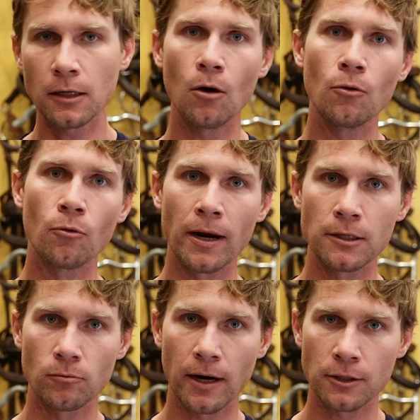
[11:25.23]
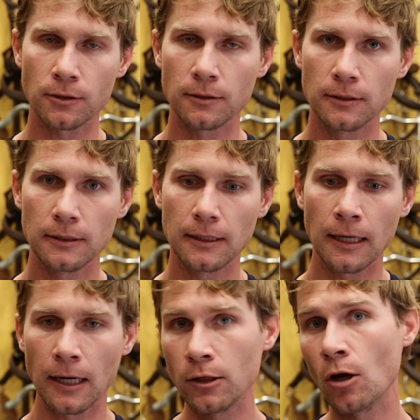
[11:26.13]
go the right direction,
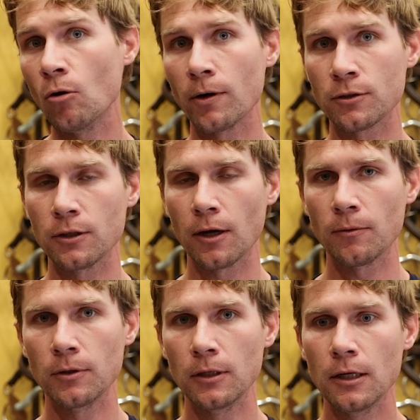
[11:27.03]
and I know where to go.